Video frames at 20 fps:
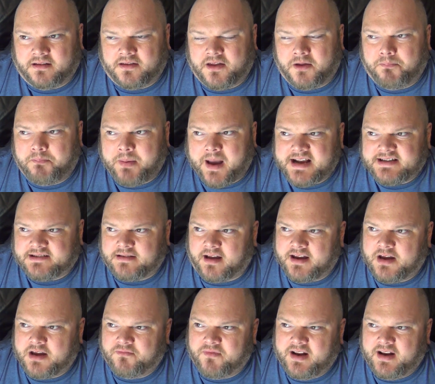the best I
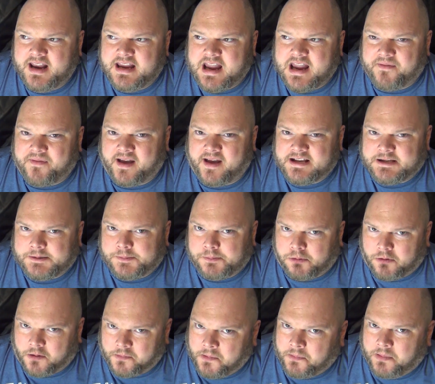can really give it is
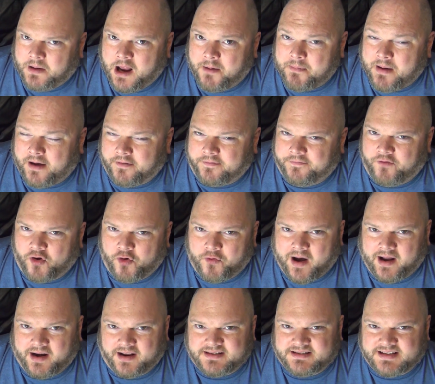probably about a four
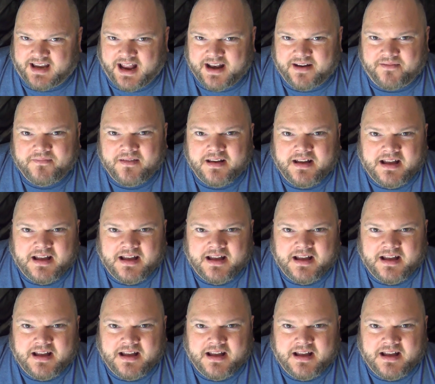out of ten.